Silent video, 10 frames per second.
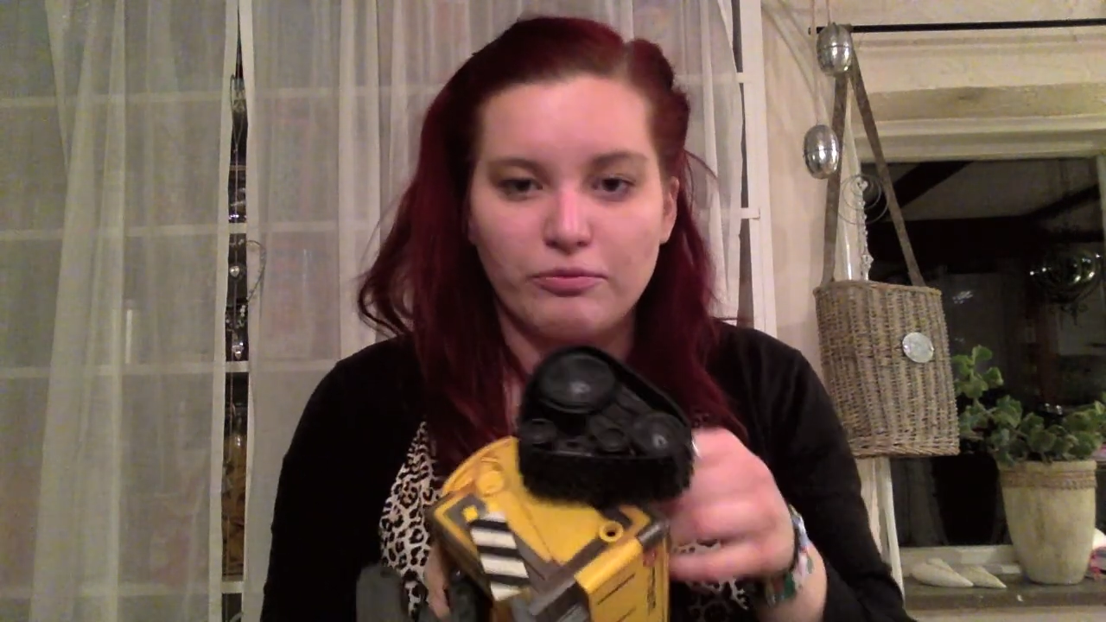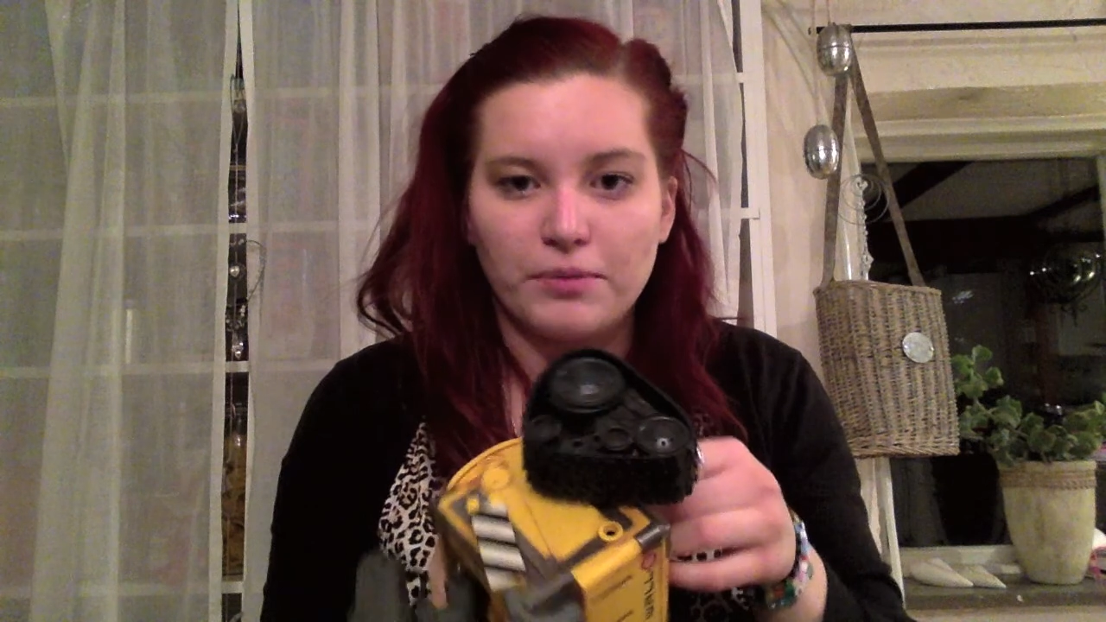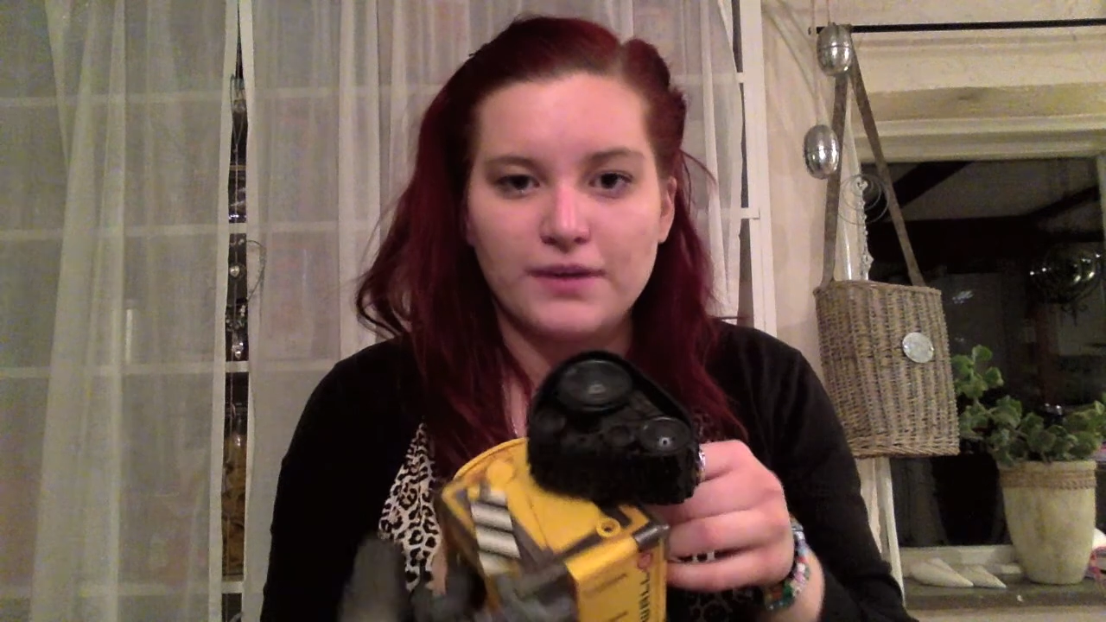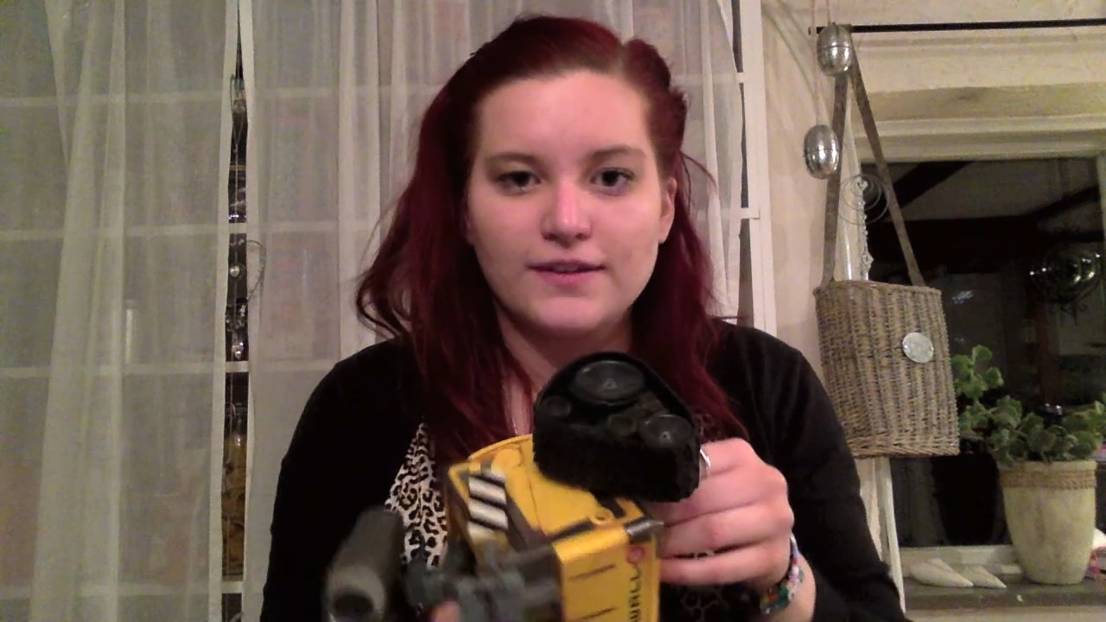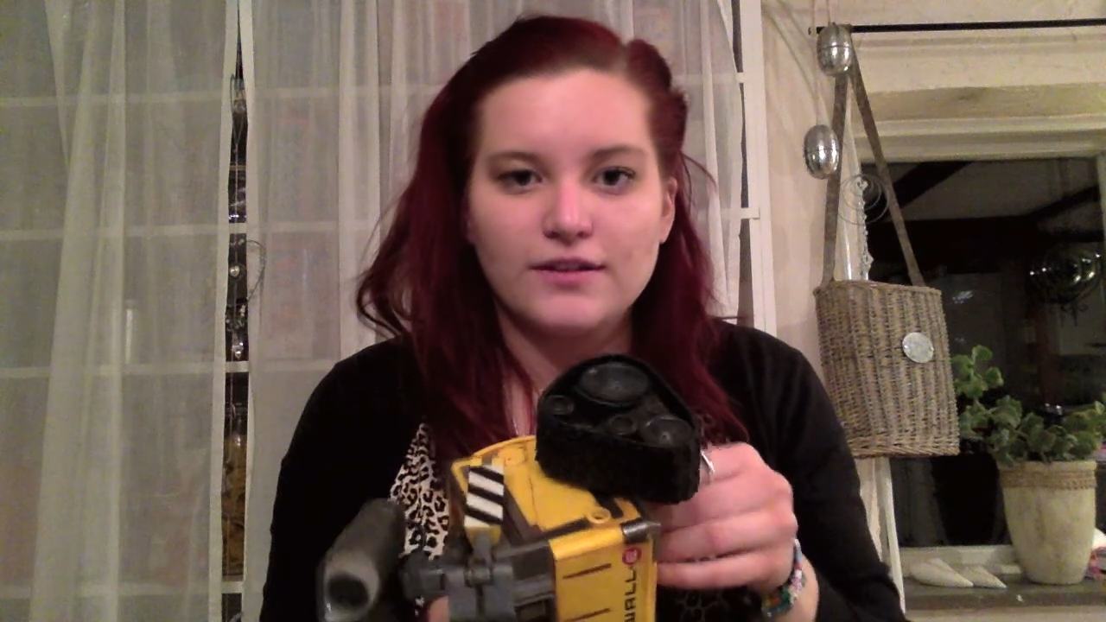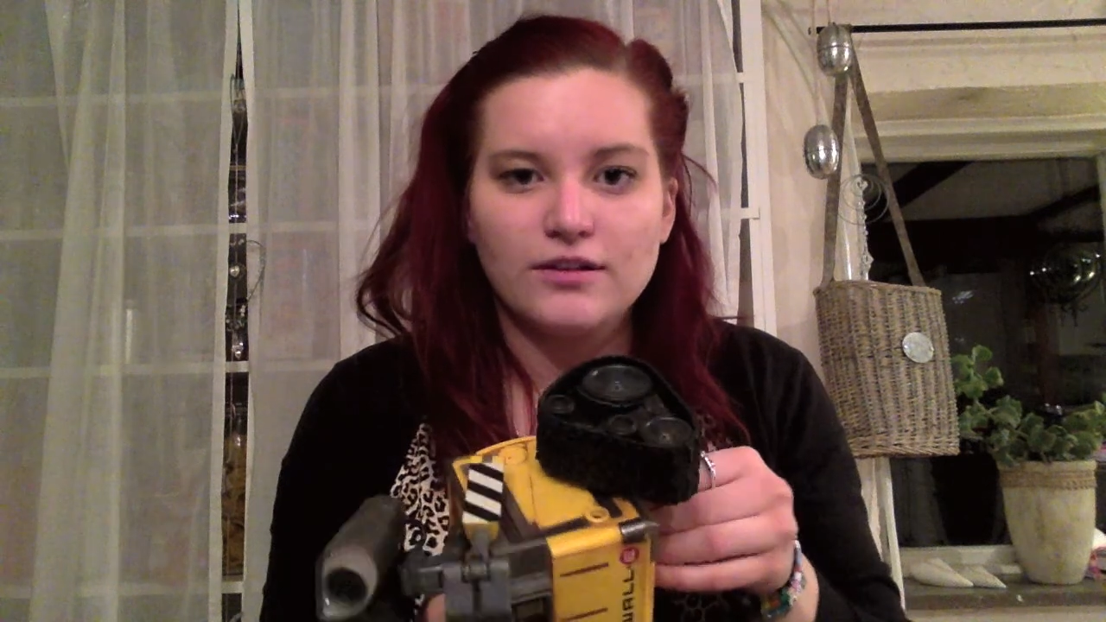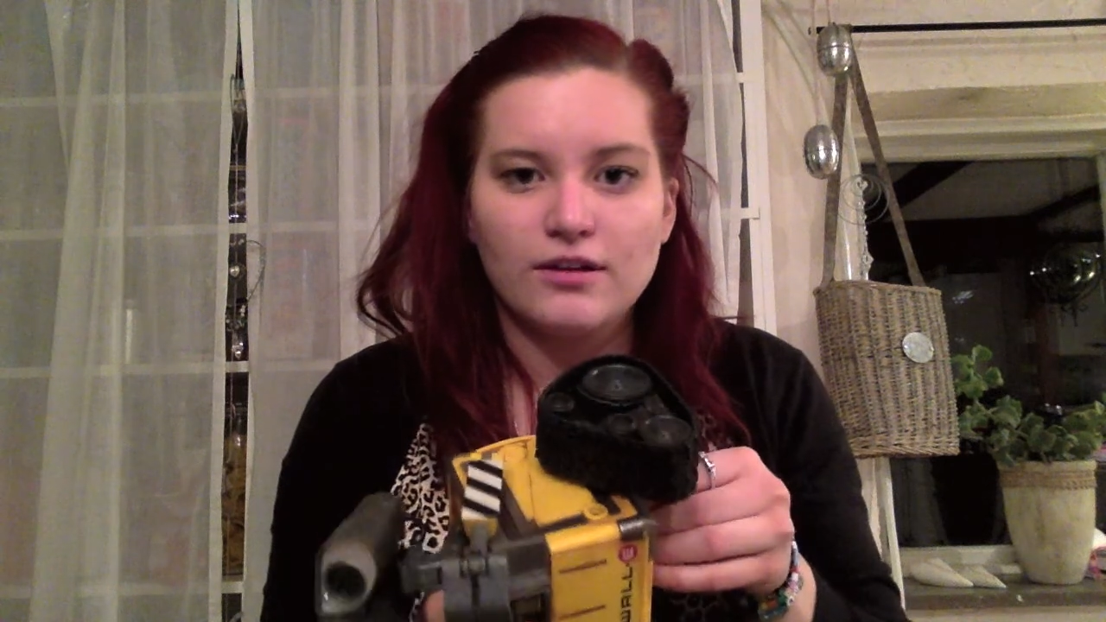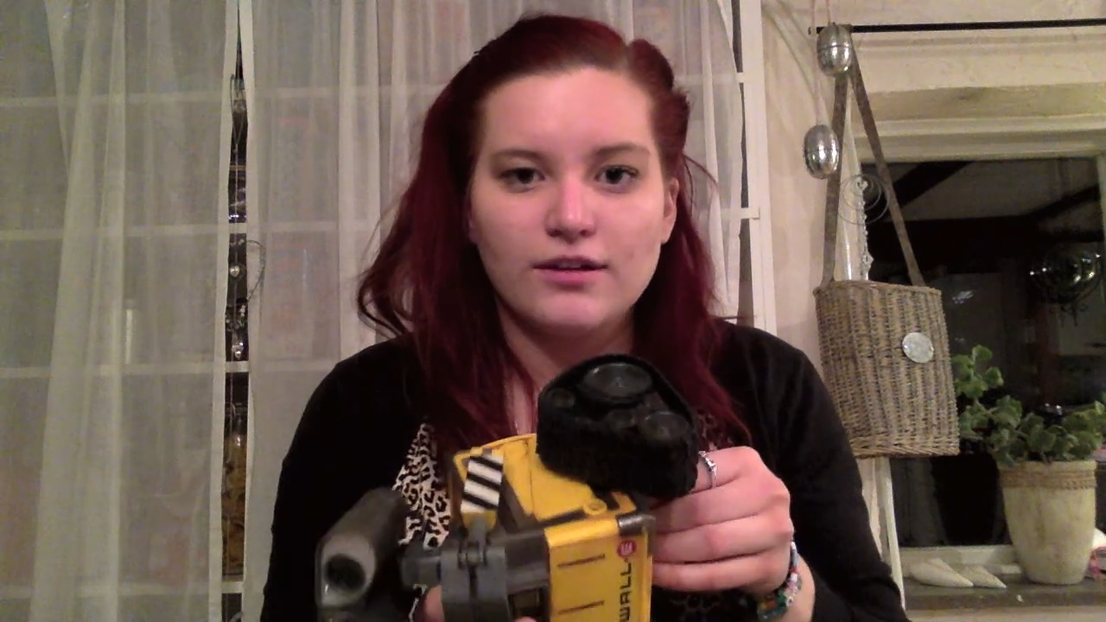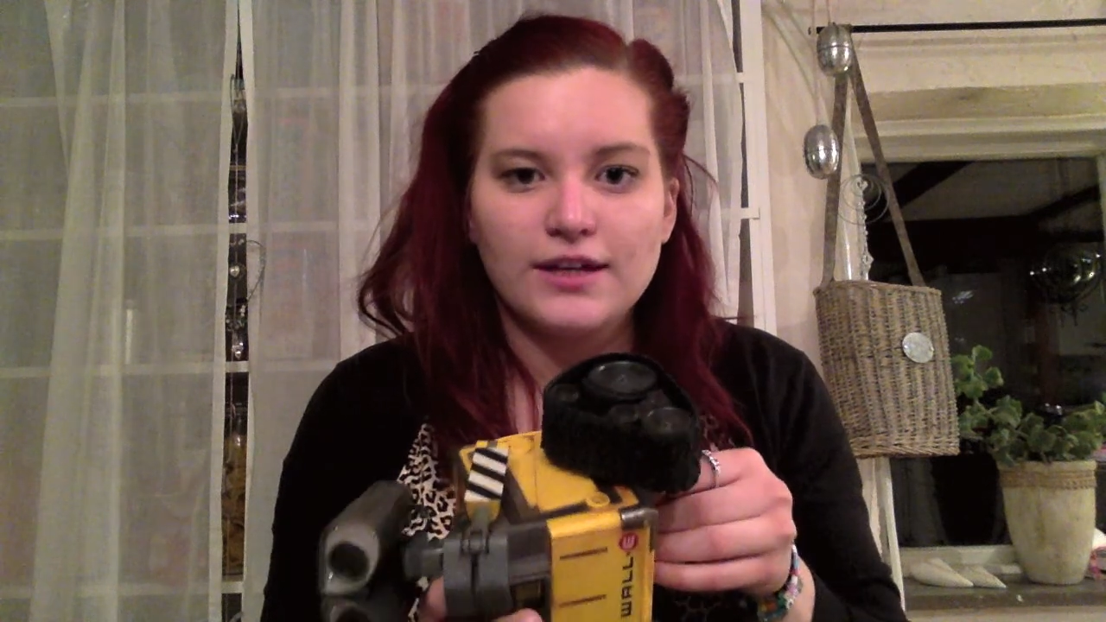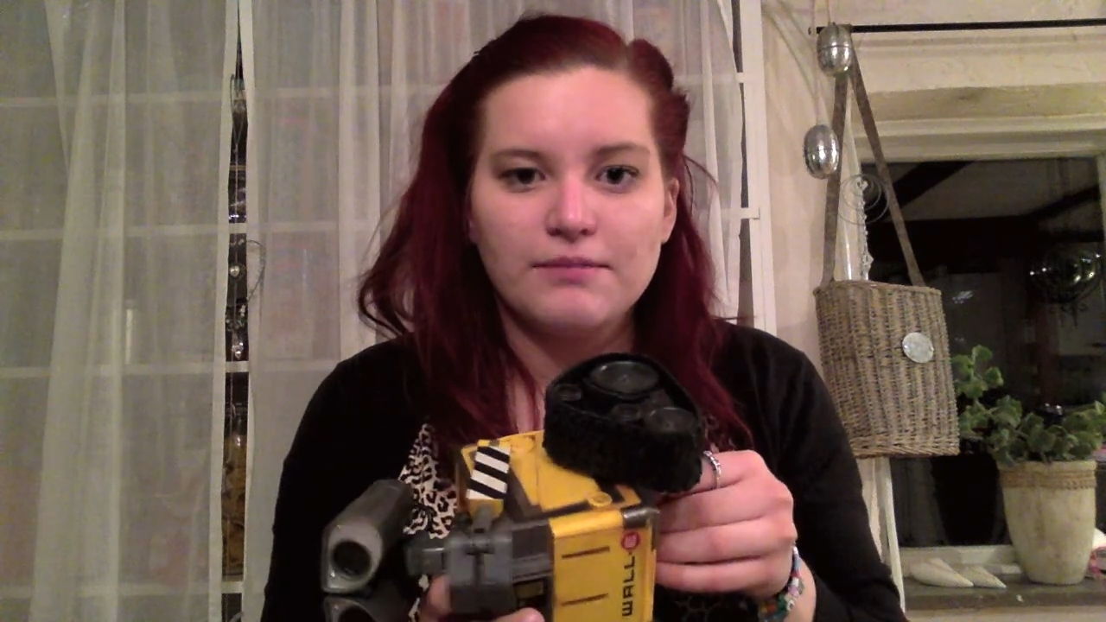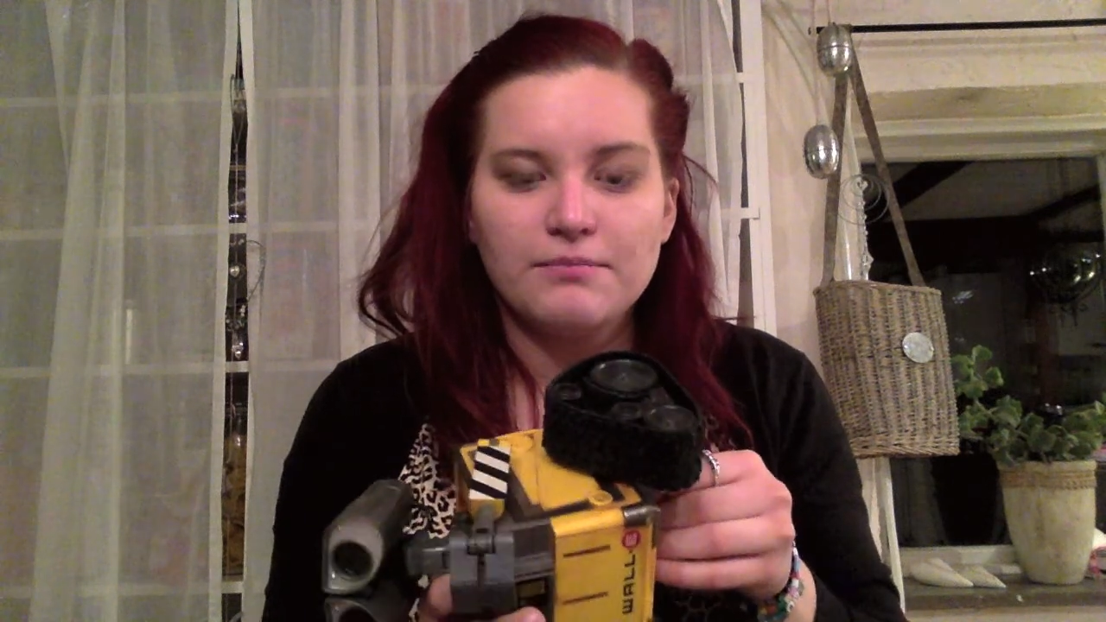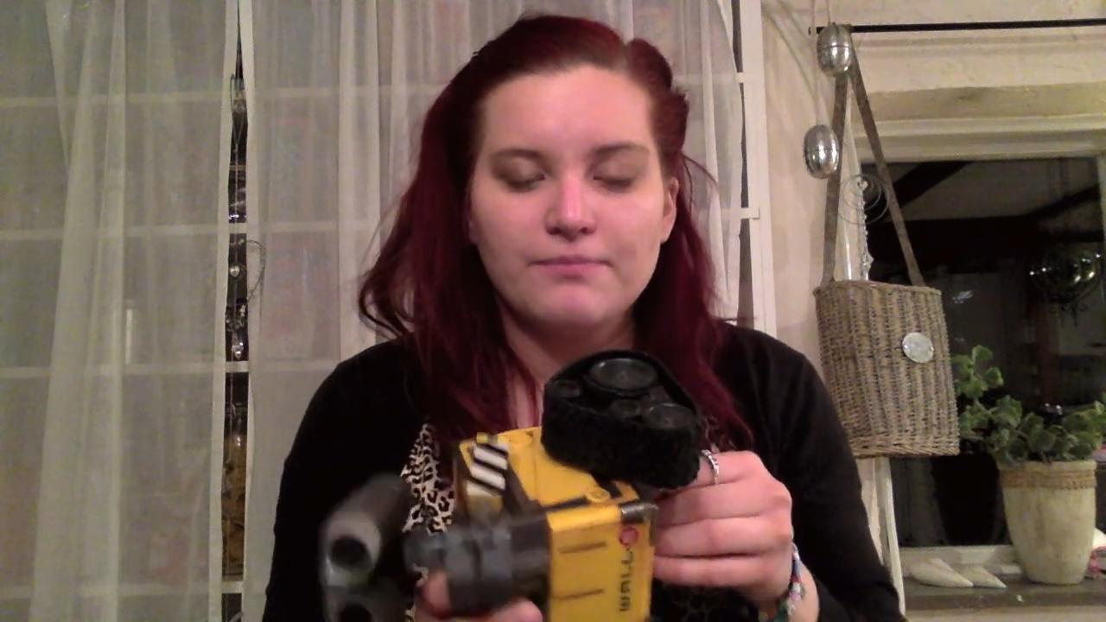button on him.